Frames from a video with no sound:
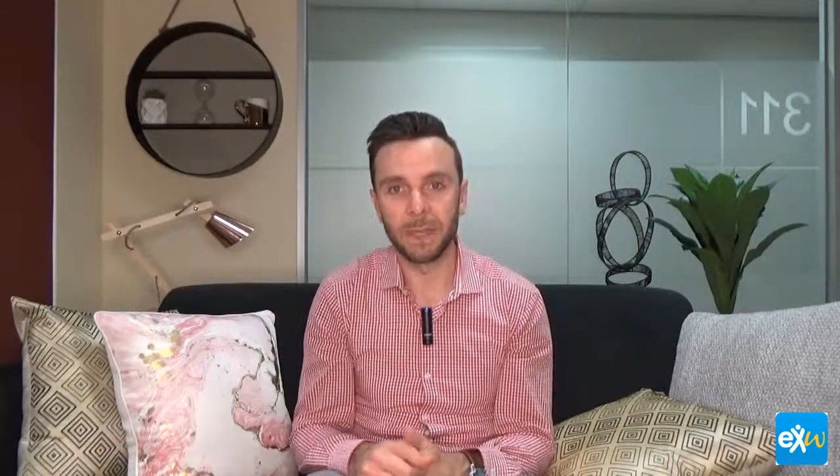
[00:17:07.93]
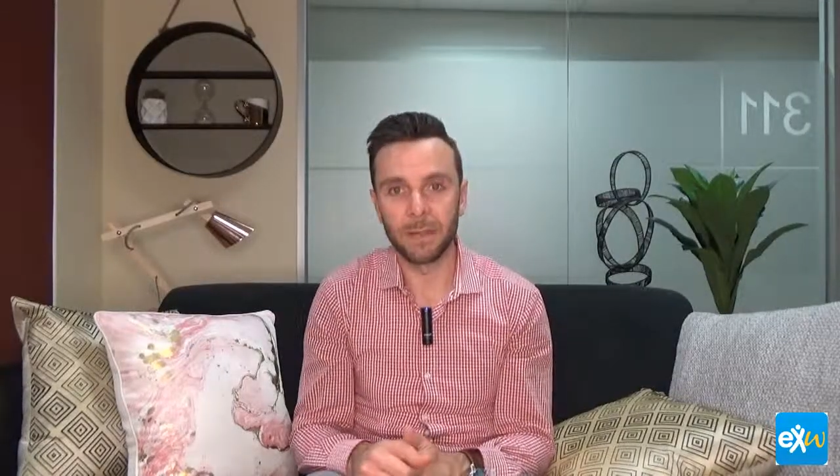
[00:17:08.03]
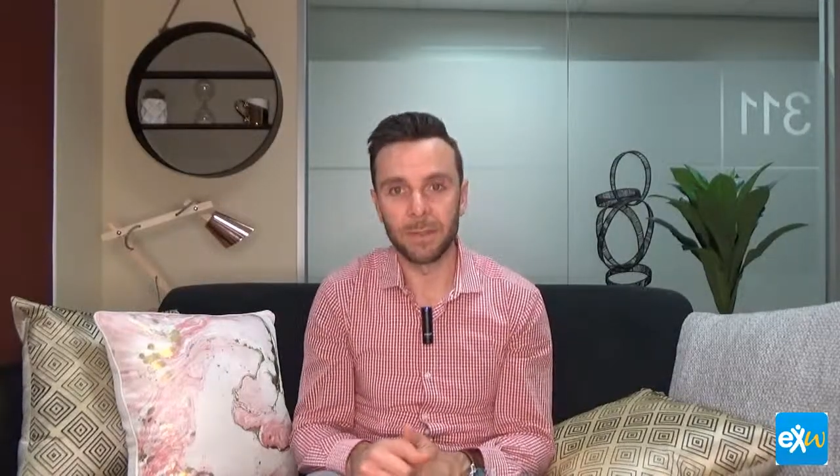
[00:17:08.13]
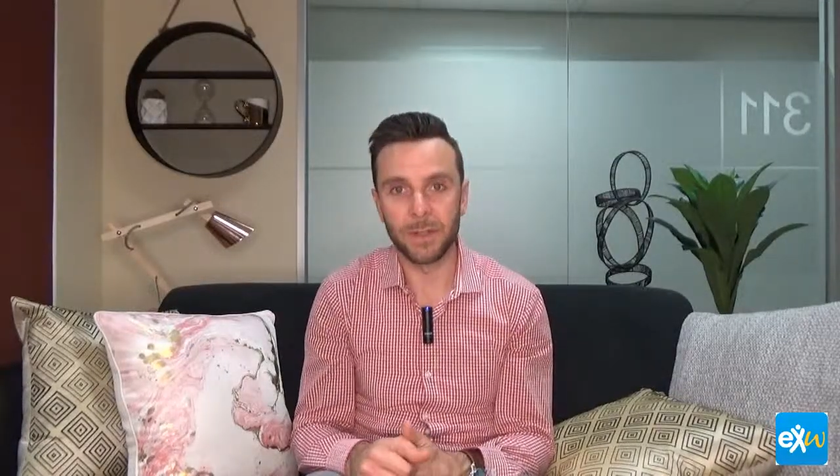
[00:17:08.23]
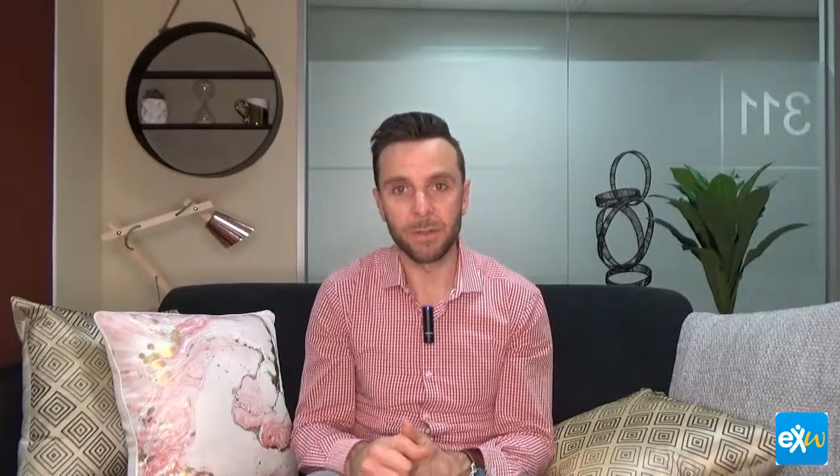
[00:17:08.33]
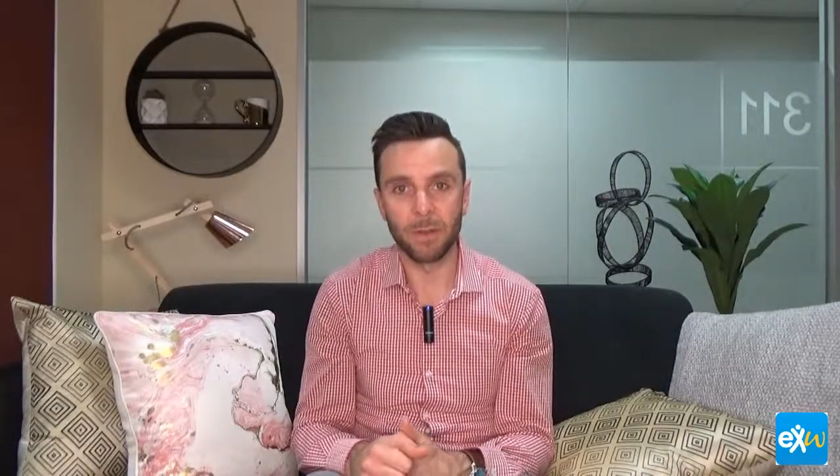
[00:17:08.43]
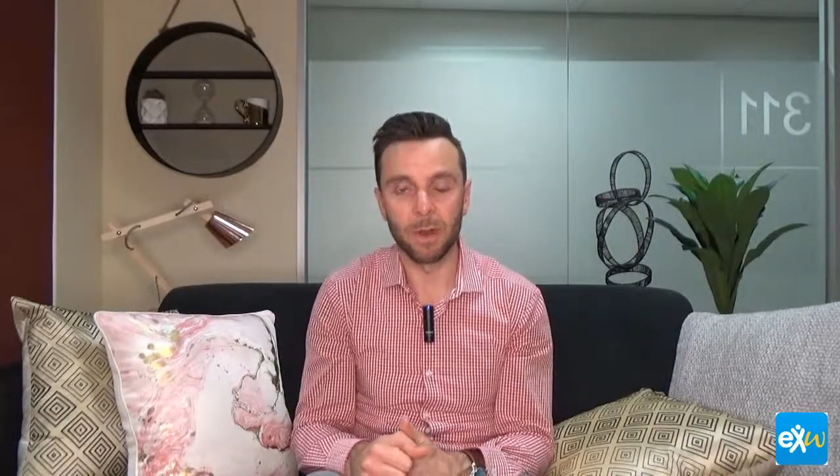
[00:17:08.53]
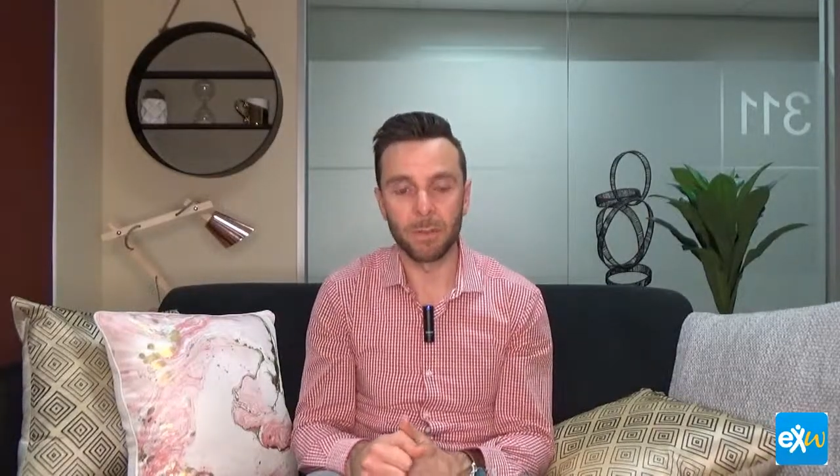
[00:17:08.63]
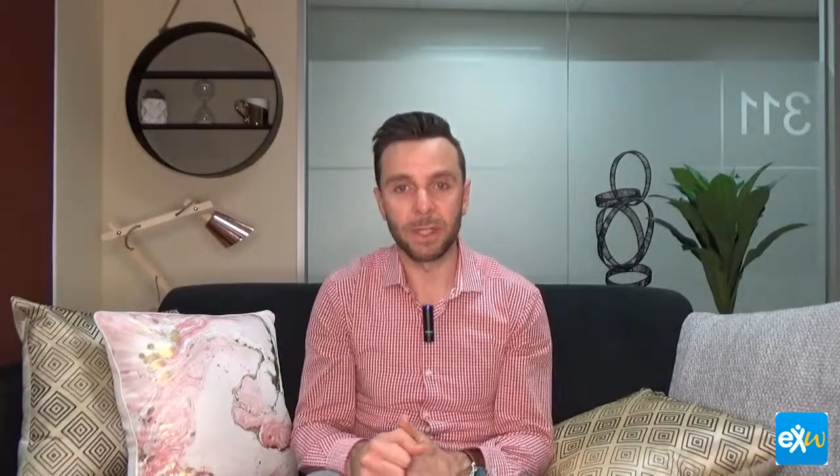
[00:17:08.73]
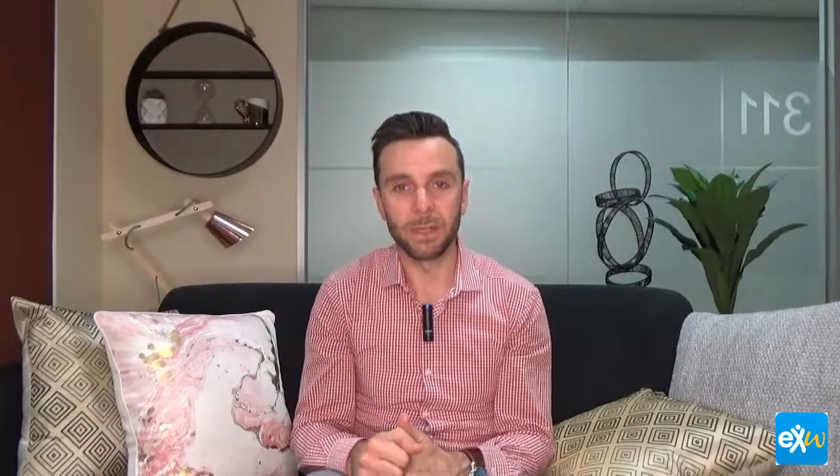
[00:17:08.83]
loved it as
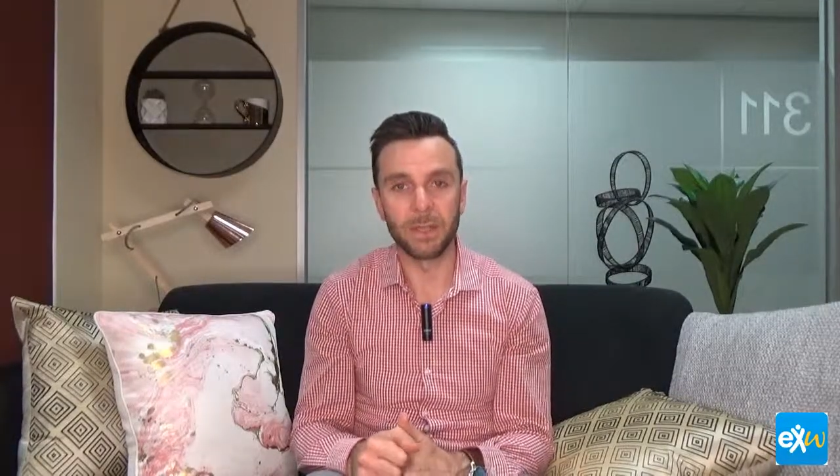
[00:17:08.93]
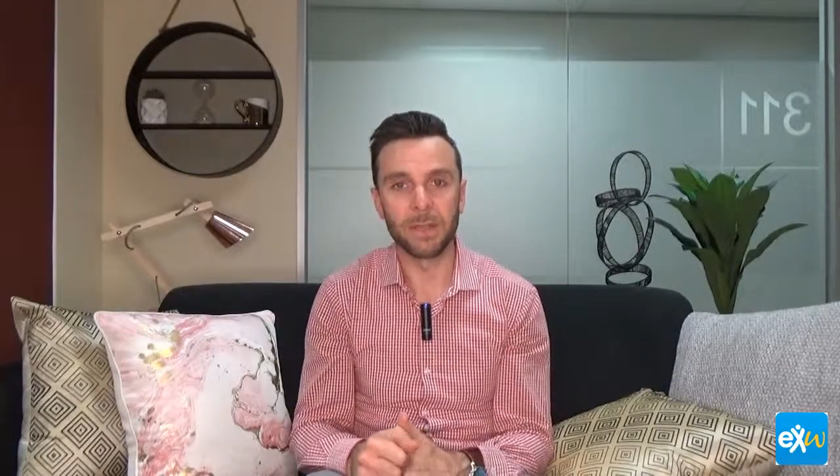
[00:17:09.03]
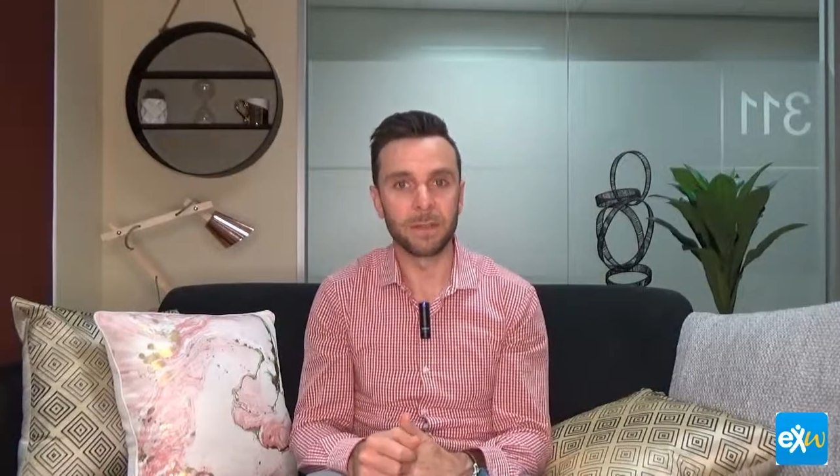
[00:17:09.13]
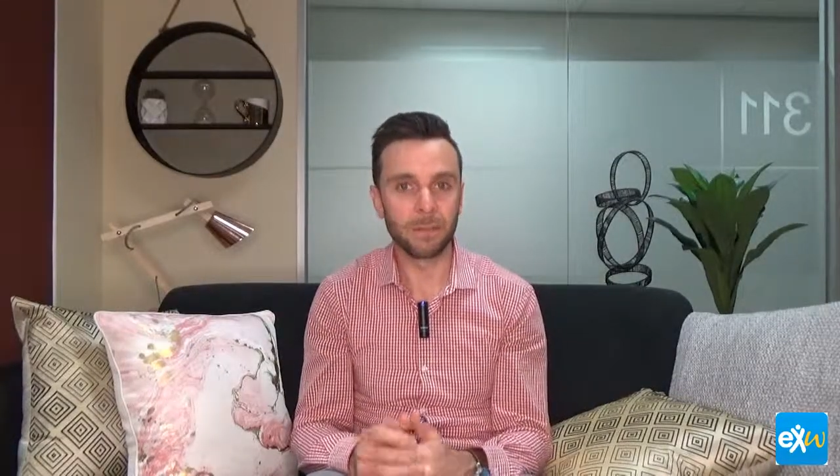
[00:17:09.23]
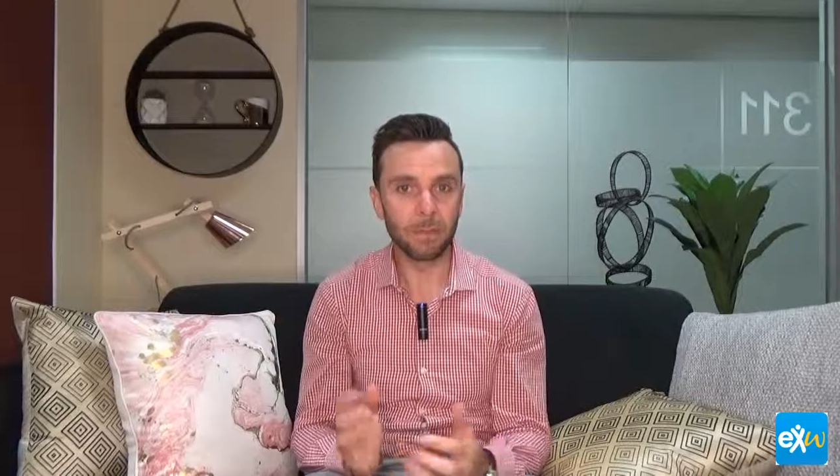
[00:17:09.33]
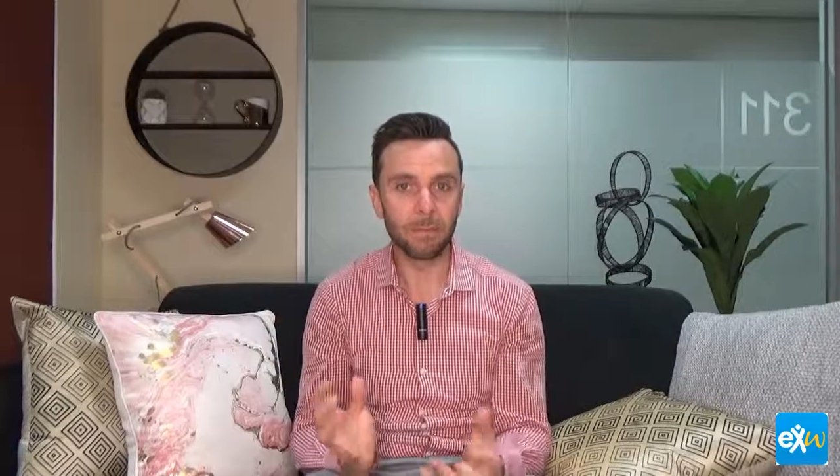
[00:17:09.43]
well because